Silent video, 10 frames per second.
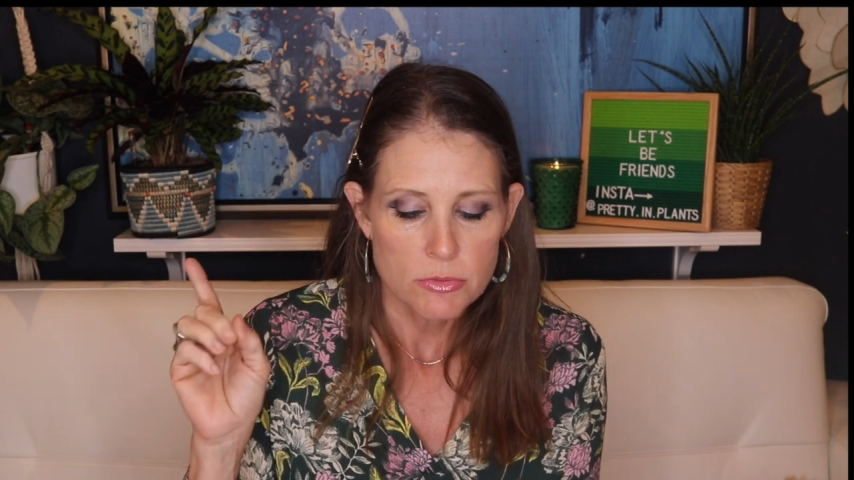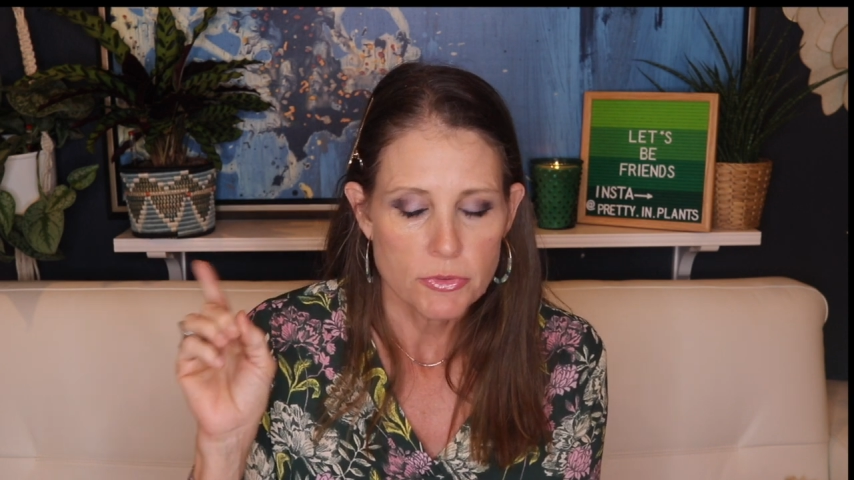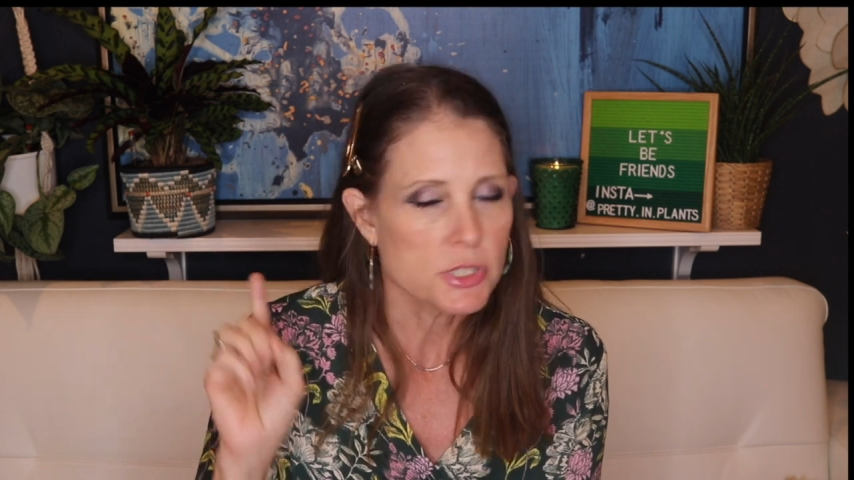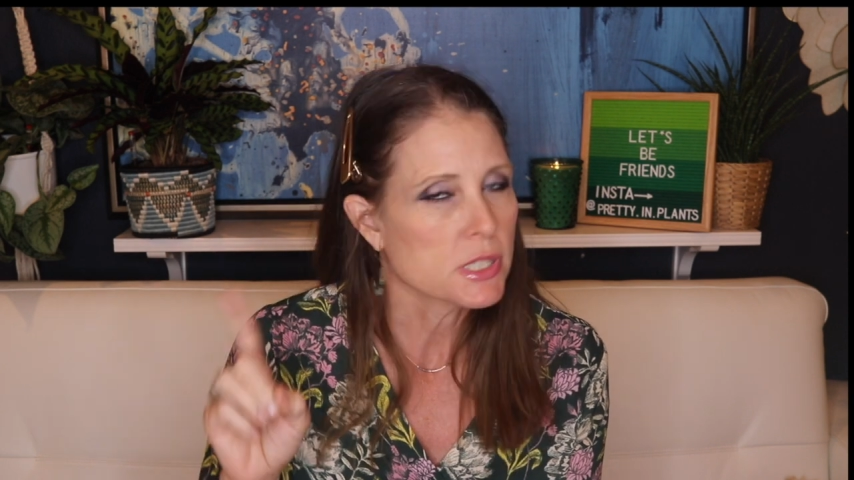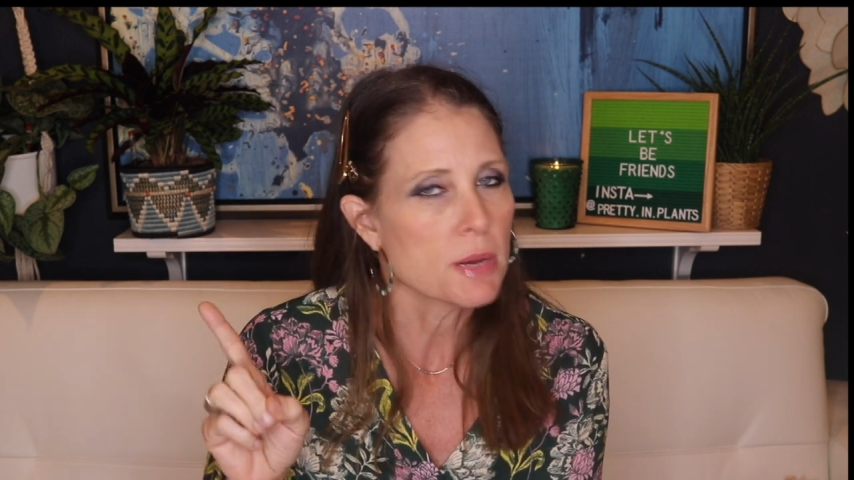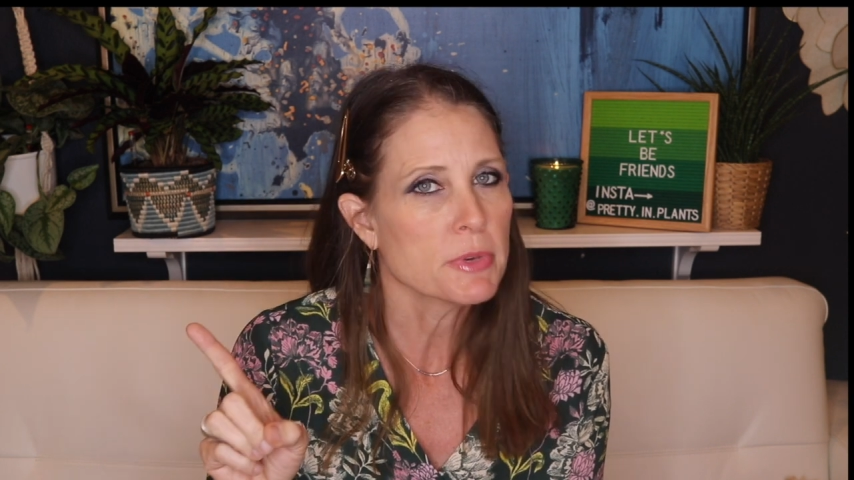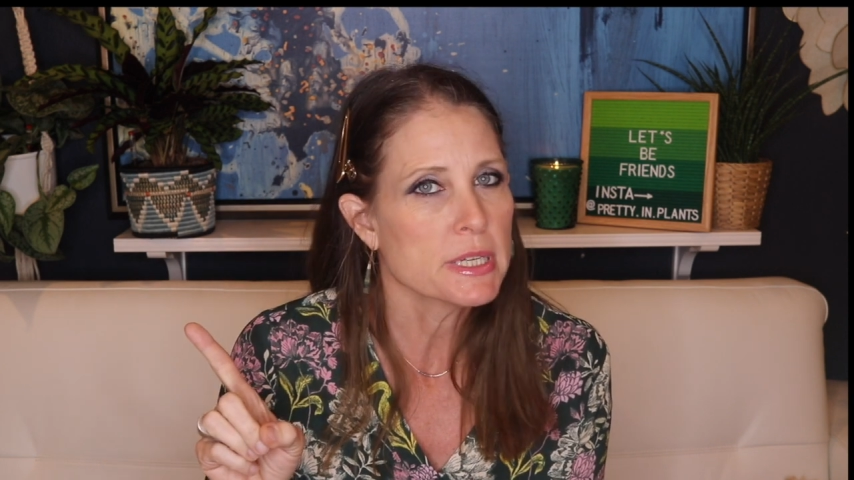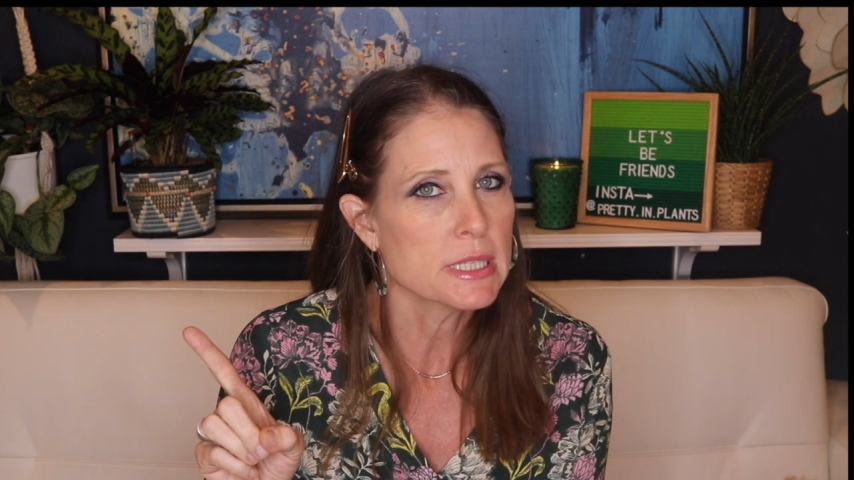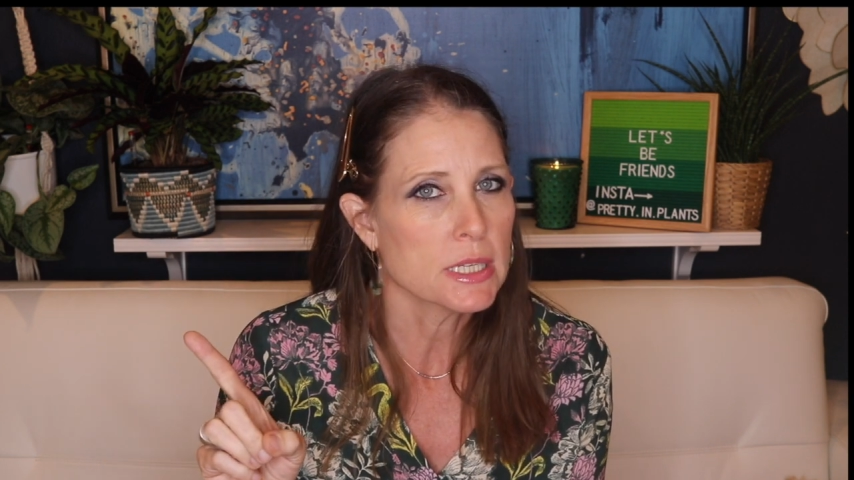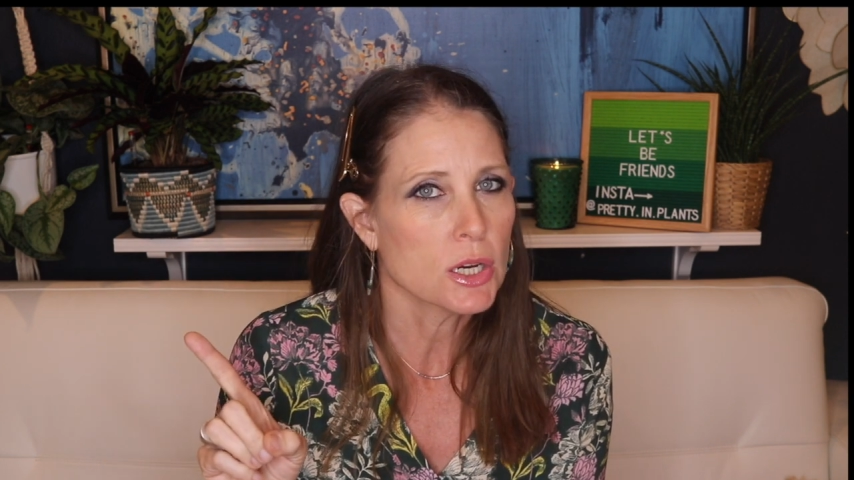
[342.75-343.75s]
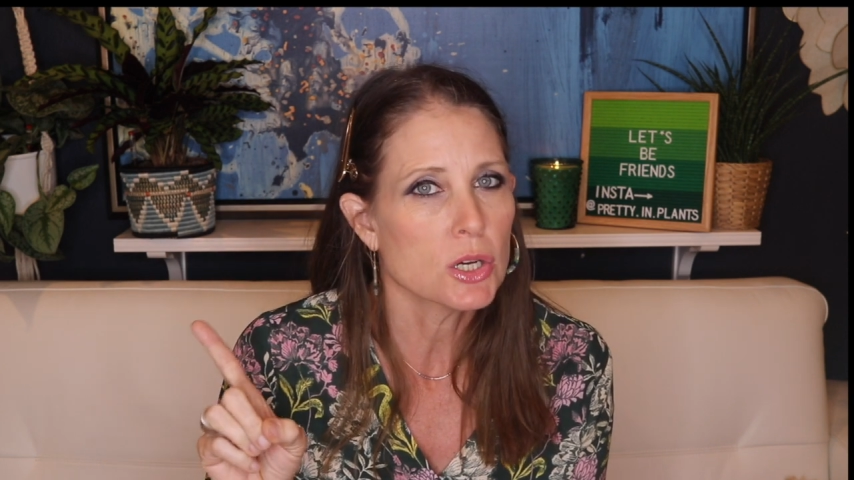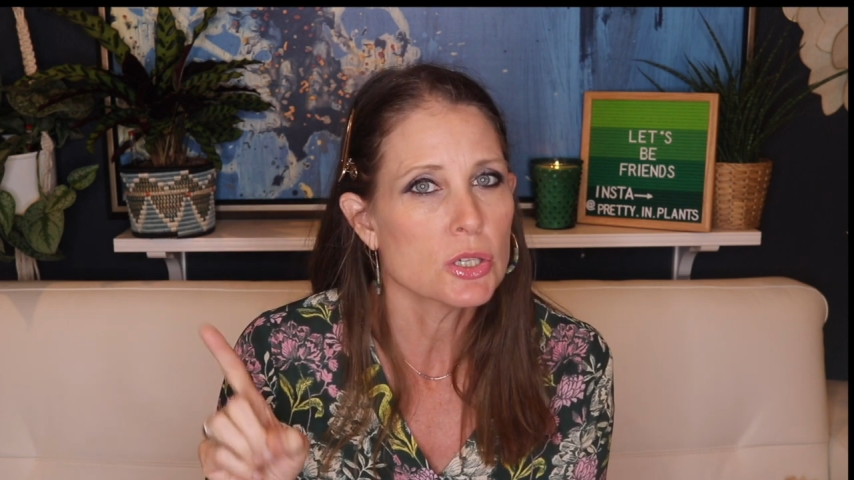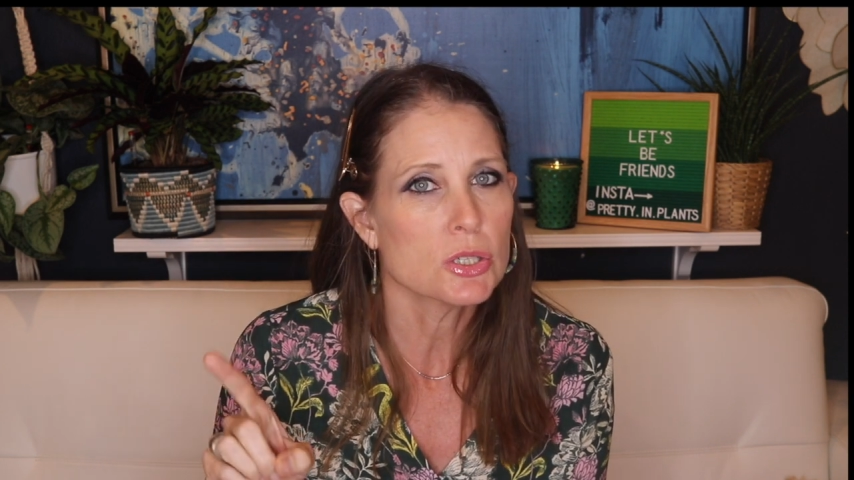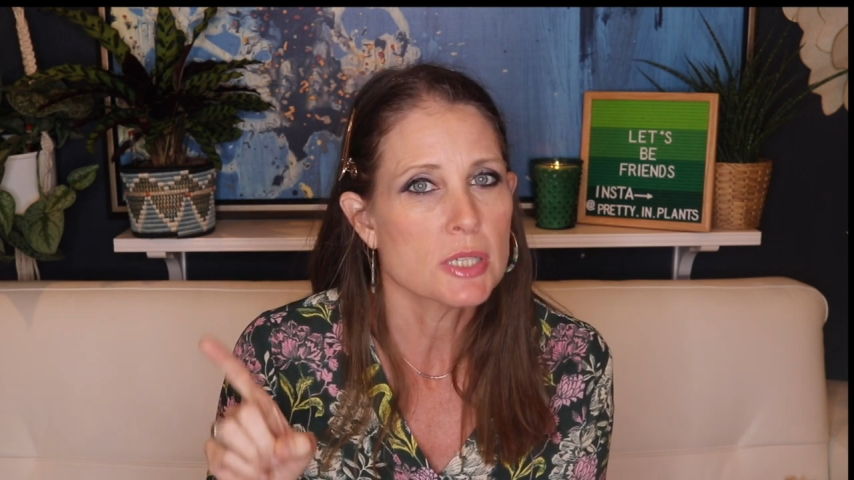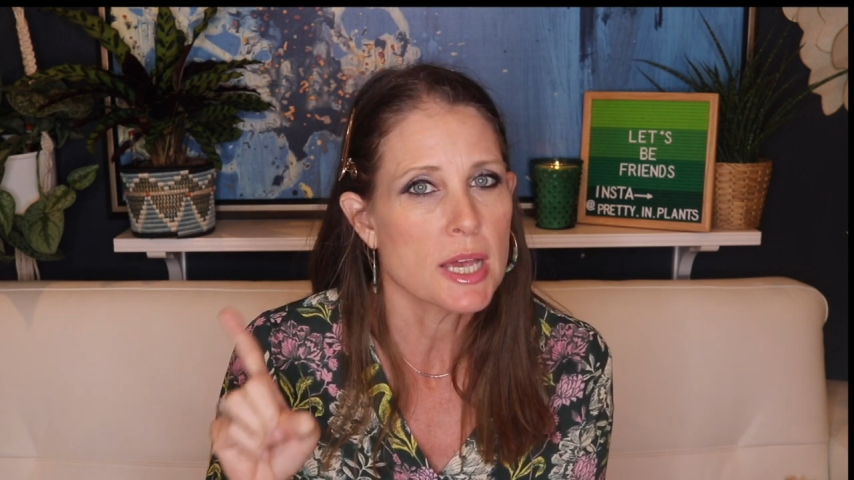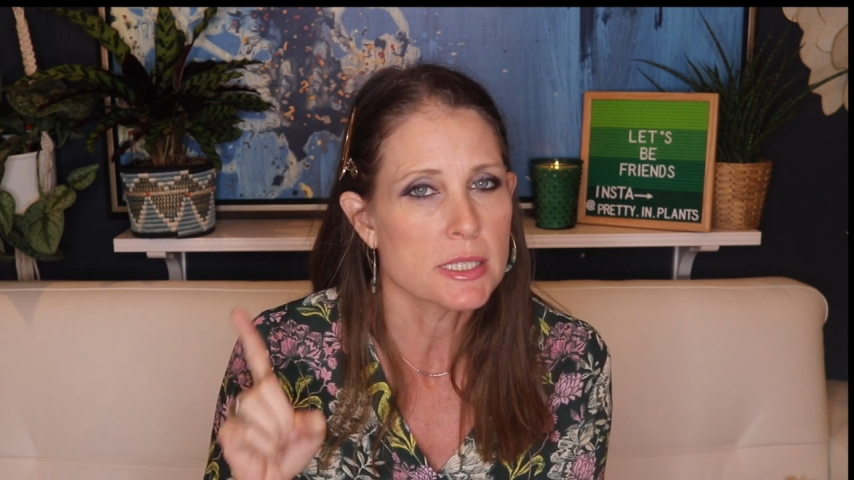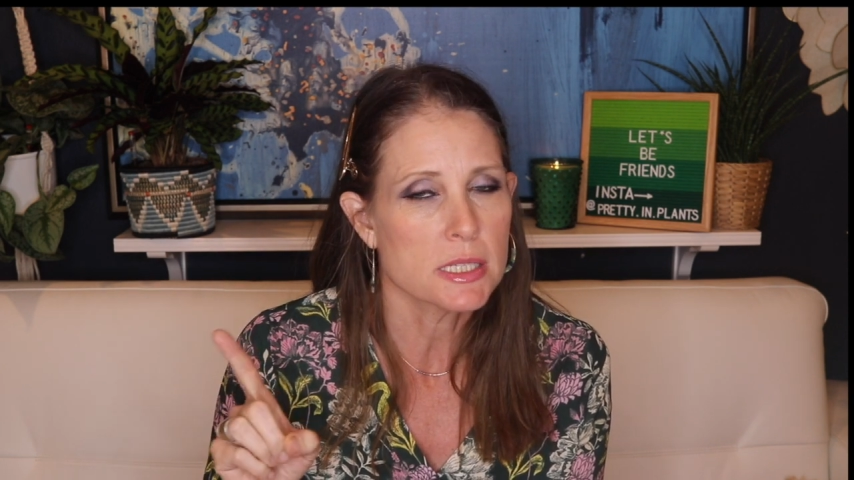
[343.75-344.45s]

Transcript: For some reason, hers has